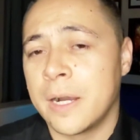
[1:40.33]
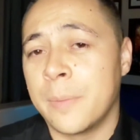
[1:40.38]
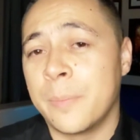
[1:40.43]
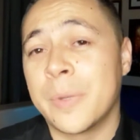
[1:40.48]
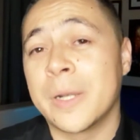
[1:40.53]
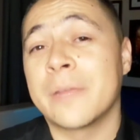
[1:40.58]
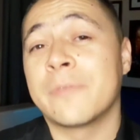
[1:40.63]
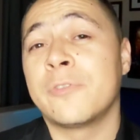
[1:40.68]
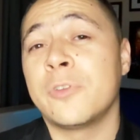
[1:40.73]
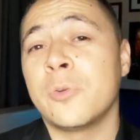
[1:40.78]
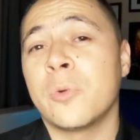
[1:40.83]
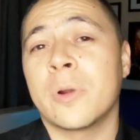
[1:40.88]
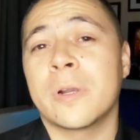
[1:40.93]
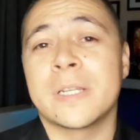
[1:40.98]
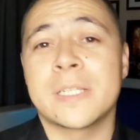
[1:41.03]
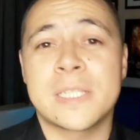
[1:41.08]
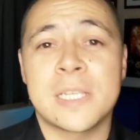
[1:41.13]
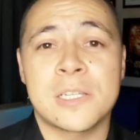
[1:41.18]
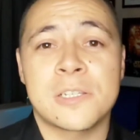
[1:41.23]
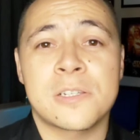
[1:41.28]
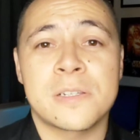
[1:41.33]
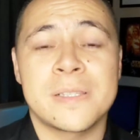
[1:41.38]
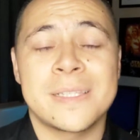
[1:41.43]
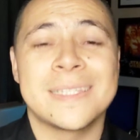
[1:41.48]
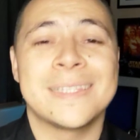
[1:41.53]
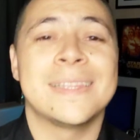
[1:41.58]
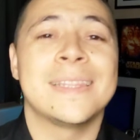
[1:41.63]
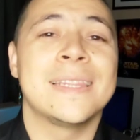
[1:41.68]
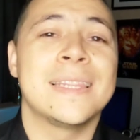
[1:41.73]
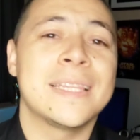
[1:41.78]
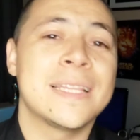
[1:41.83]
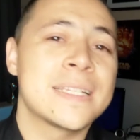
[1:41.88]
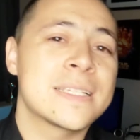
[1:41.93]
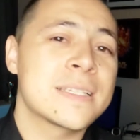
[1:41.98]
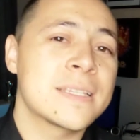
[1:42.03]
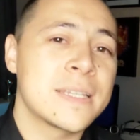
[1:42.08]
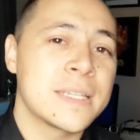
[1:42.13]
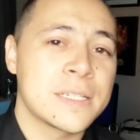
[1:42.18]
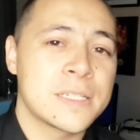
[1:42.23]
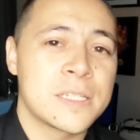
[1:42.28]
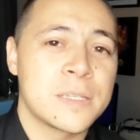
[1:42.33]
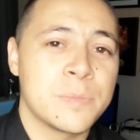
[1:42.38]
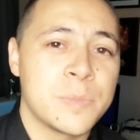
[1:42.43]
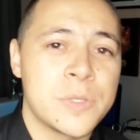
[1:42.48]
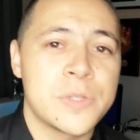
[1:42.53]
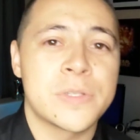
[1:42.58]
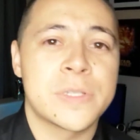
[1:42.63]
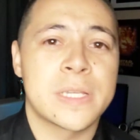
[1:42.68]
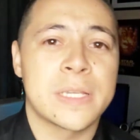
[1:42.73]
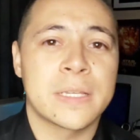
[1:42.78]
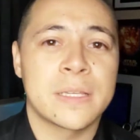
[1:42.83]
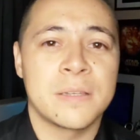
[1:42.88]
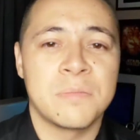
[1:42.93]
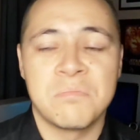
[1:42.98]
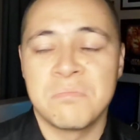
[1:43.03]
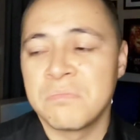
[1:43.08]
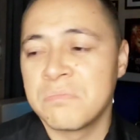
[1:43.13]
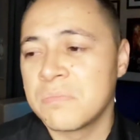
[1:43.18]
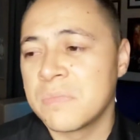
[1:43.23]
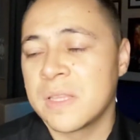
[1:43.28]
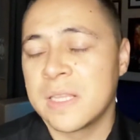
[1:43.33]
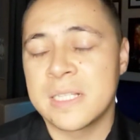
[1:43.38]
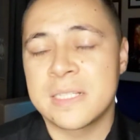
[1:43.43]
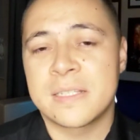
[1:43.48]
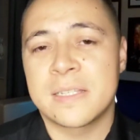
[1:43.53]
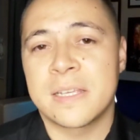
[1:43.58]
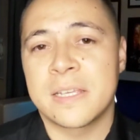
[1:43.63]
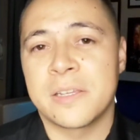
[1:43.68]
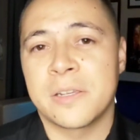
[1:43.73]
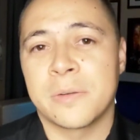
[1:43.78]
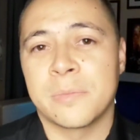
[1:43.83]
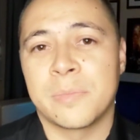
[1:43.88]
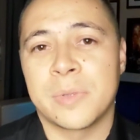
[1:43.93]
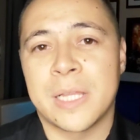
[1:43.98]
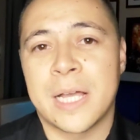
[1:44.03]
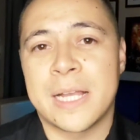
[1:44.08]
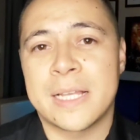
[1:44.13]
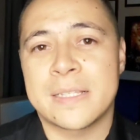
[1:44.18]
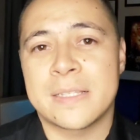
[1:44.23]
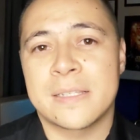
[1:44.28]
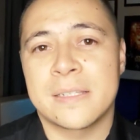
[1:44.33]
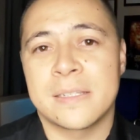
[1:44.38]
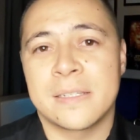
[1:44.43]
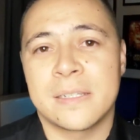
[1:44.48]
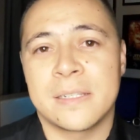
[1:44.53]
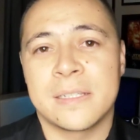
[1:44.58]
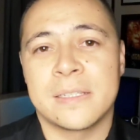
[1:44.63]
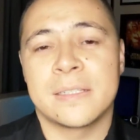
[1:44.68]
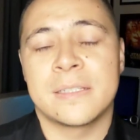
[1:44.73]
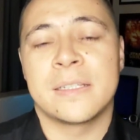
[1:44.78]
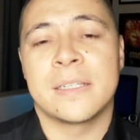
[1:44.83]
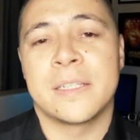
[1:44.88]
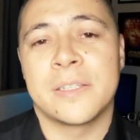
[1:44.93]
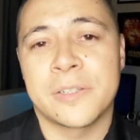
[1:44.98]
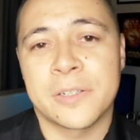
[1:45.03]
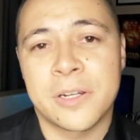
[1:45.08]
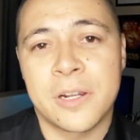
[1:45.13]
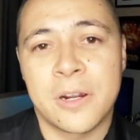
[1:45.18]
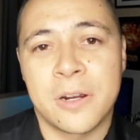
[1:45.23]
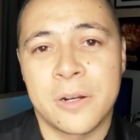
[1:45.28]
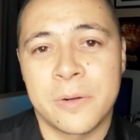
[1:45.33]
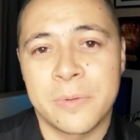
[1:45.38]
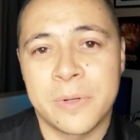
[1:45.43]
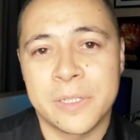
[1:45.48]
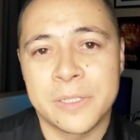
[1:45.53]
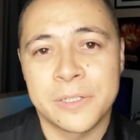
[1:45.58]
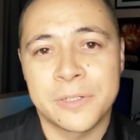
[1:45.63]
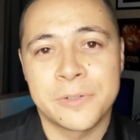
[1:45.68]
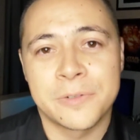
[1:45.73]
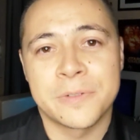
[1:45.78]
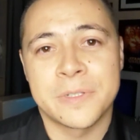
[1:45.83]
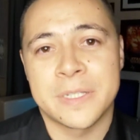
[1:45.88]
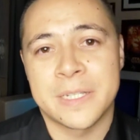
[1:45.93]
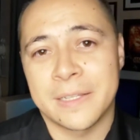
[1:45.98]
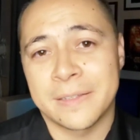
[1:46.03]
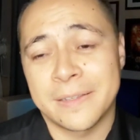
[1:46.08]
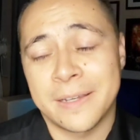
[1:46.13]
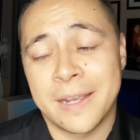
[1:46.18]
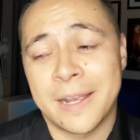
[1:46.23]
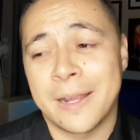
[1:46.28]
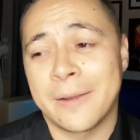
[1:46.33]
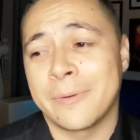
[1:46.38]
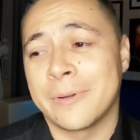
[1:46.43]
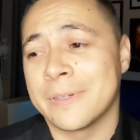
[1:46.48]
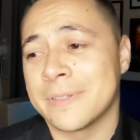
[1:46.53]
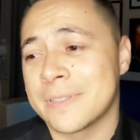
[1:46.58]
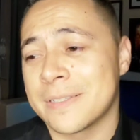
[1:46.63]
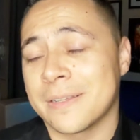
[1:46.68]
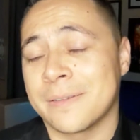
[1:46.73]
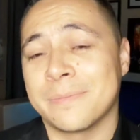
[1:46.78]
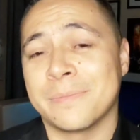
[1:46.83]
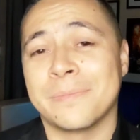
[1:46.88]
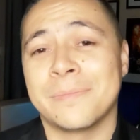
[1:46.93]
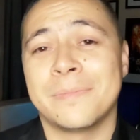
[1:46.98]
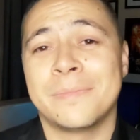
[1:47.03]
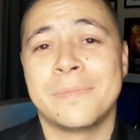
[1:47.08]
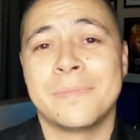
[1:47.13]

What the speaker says: But if you are intentionally listening to music, let's say you're blasting it in your car while you're cruising down the highway or something,